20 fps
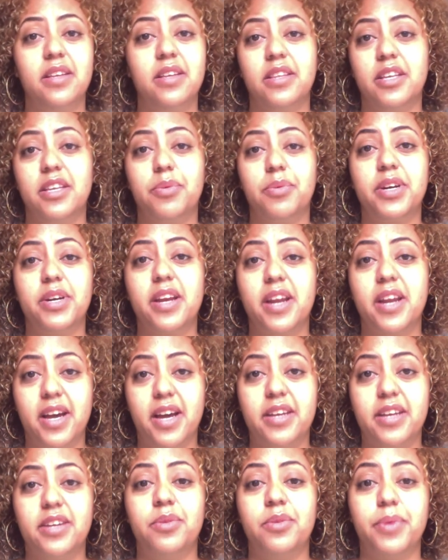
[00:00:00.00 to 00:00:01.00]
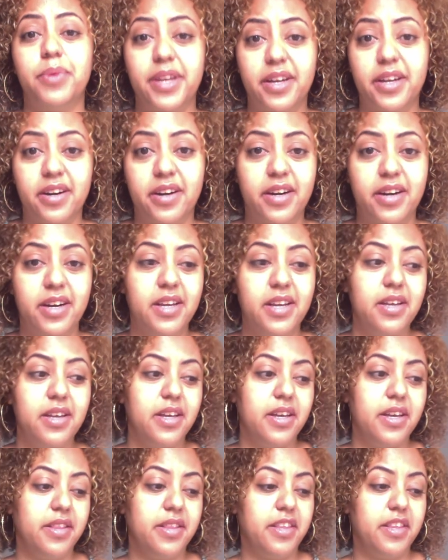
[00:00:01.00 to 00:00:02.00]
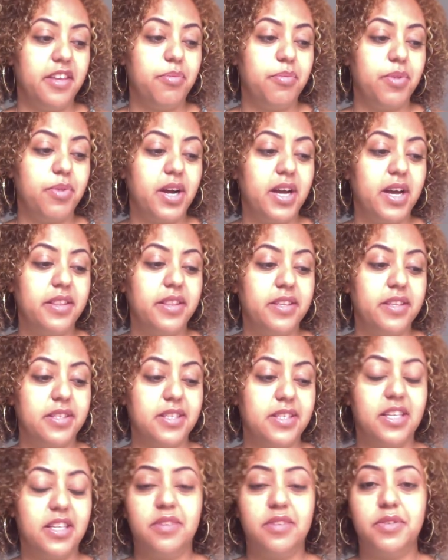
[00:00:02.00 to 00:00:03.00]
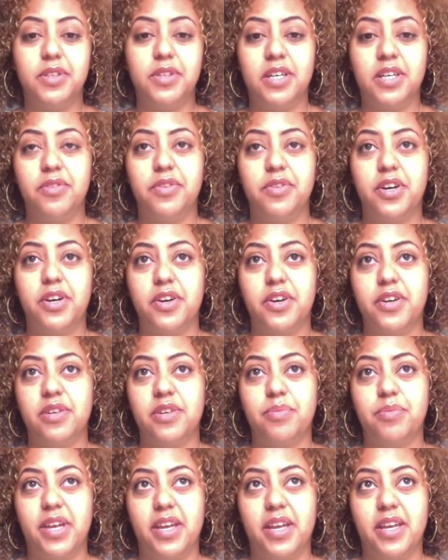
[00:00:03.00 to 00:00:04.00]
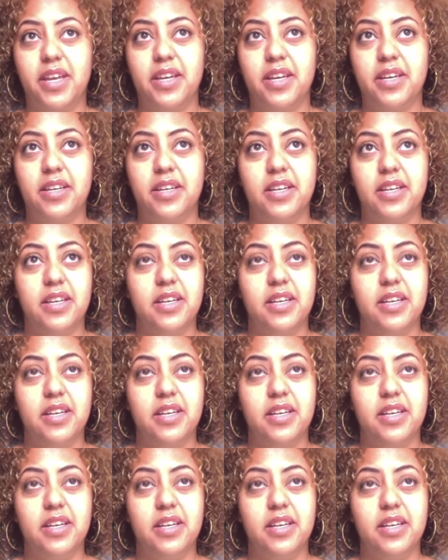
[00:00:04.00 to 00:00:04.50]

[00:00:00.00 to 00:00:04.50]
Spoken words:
They were not aware. And they've brought this level of hurt and pain